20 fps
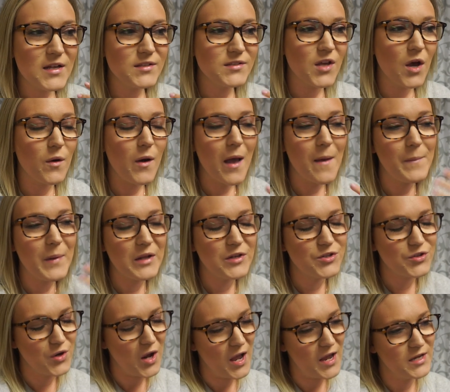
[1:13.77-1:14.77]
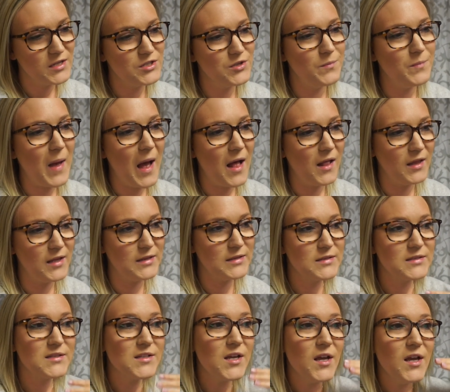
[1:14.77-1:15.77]
So I've been trying to
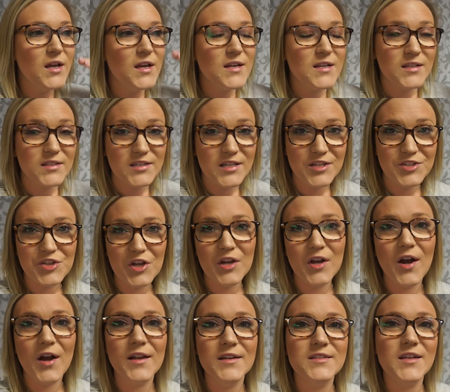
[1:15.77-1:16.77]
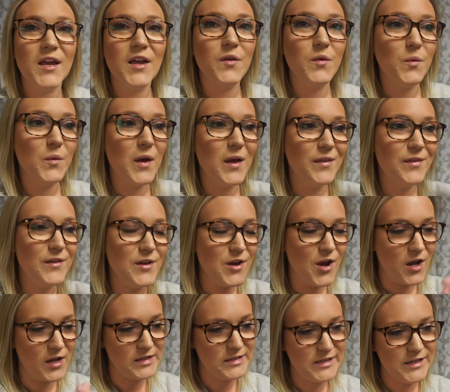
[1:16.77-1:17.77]
balance teaching content with
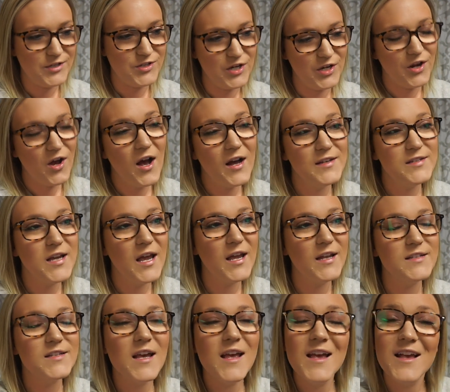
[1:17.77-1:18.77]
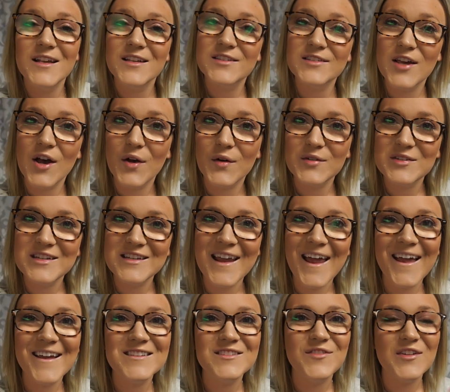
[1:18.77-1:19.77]
non-teaching content. So
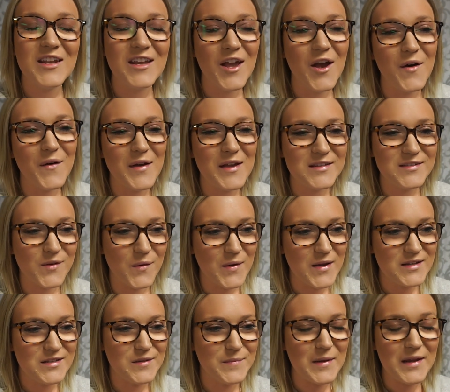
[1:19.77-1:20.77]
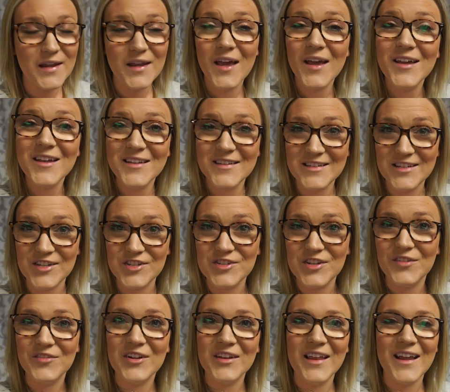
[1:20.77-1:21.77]
today's video is going to be
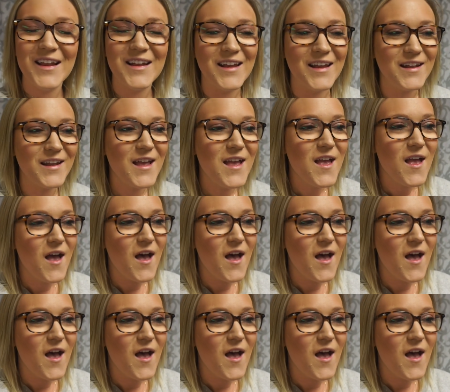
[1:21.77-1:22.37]
teaching related.